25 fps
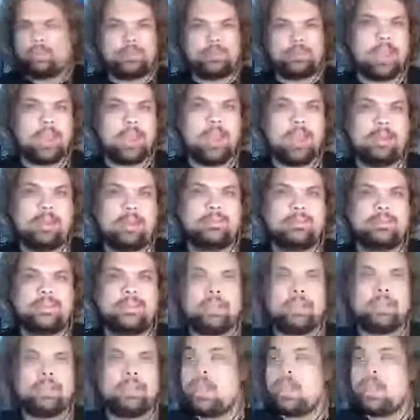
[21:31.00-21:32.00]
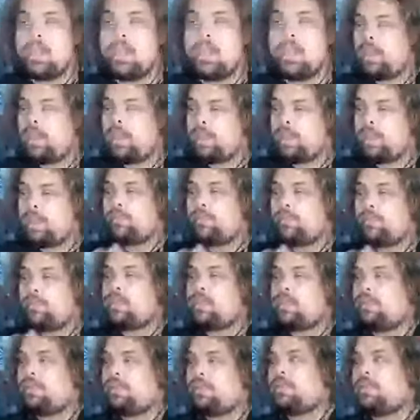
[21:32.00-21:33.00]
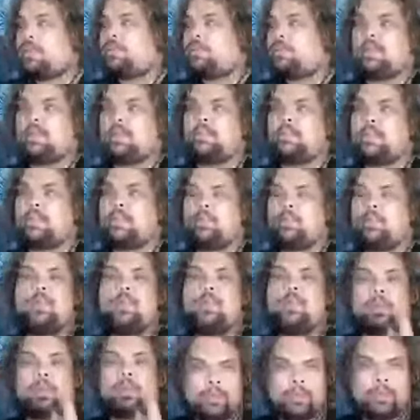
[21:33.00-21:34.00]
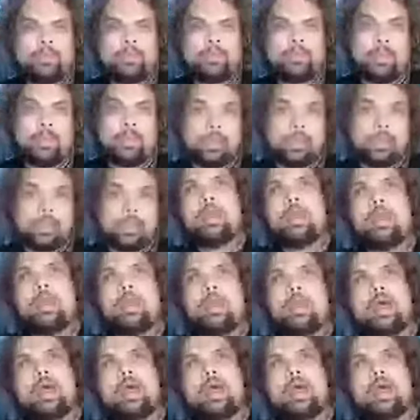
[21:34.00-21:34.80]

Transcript: around, you know, even in this sense, like what we're doing here,